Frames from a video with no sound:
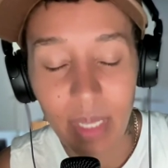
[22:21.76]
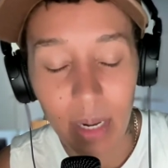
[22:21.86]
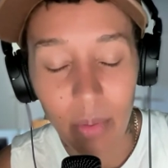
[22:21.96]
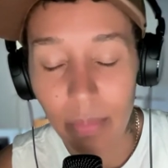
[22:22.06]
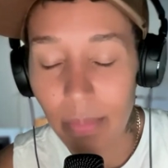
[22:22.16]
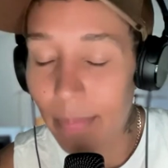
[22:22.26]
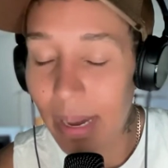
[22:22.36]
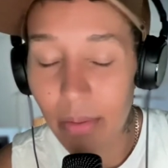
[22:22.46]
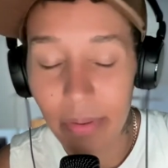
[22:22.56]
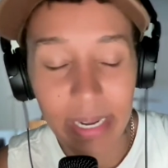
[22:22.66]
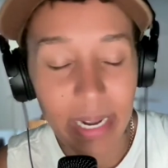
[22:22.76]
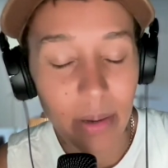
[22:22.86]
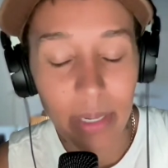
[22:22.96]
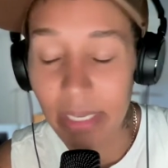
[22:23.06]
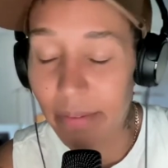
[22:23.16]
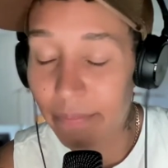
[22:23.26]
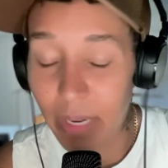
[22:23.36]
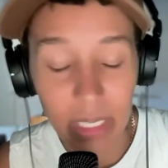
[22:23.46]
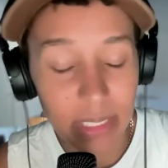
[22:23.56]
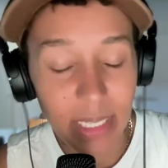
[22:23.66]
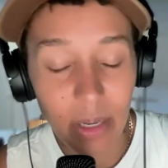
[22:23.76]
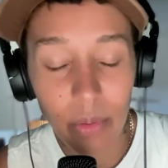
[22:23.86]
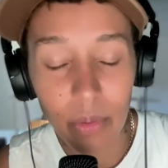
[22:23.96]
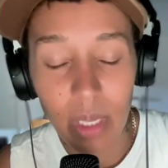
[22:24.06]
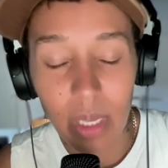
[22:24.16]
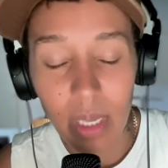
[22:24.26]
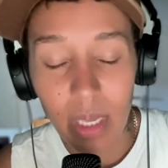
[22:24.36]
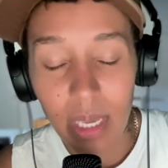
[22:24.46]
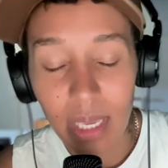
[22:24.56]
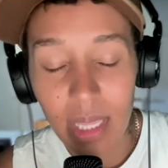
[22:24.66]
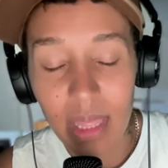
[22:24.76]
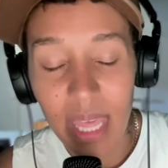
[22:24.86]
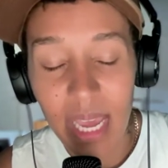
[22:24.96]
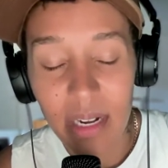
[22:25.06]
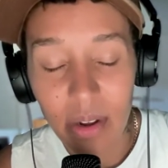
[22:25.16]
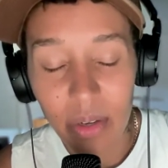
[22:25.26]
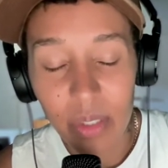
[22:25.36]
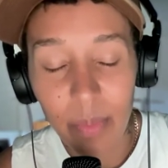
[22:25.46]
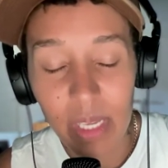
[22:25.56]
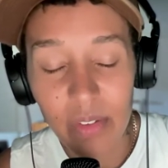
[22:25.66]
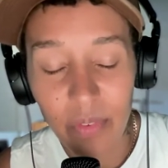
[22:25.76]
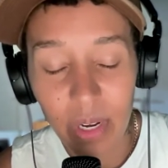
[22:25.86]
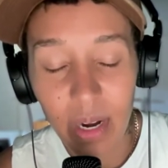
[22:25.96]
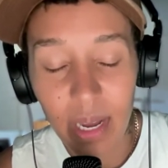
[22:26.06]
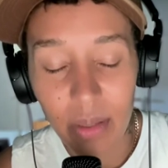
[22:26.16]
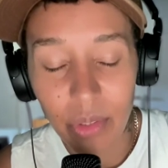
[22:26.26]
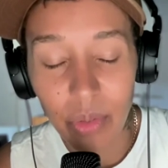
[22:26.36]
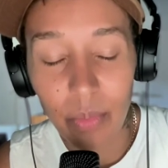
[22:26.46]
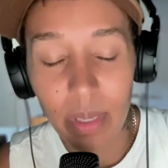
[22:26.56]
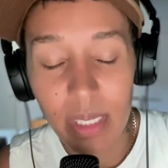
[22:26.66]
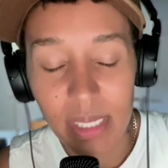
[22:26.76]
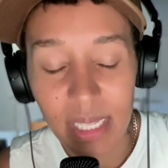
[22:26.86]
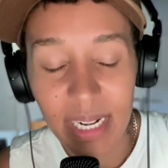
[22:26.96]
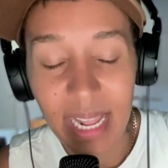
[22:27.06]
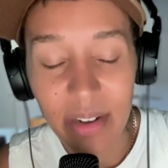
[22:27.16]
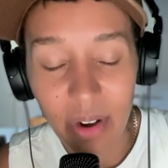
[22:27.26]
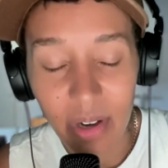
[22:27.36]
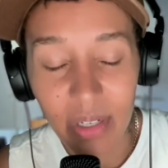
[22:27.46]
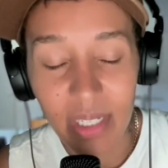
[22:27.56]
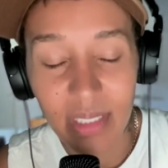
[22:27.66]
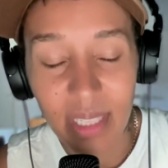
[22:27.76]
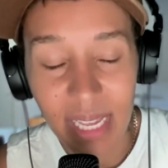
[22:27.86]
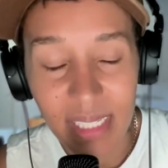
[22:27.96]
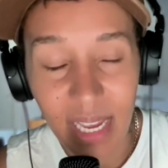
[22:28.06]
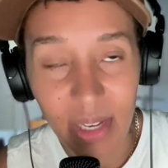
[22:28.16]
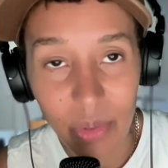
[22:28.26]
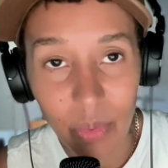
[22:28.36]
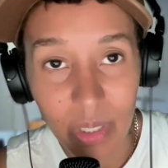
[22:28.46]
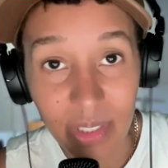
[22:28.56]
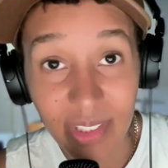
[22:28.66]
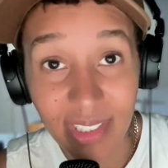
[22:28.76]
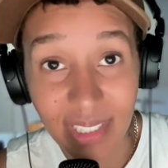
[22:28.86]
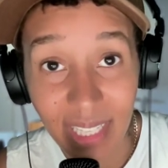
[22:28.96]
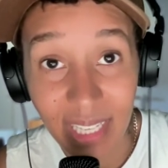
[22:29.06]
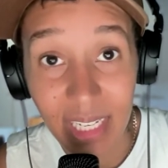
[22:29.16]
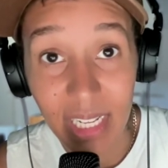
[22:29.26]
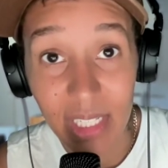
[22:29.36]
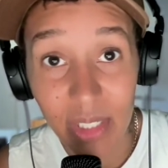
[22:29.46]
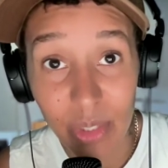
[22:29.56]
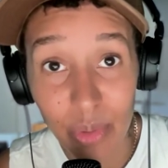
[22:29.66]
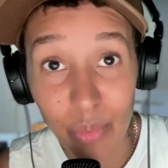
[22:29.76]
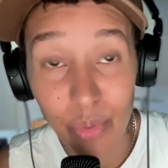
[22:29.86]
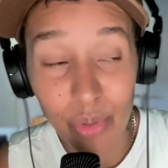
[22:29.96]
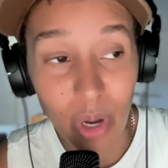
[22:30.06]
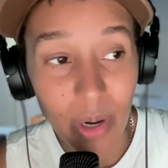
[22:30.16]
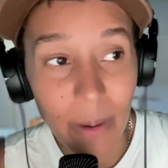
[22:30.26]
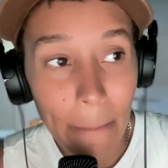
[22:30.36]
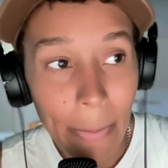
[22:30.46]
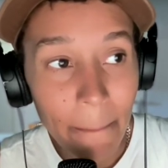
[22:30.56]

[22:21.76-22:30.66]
want to bother right now. I need to figure this out. In that dark space, figure out you because in that darkness, that's how you understand and you start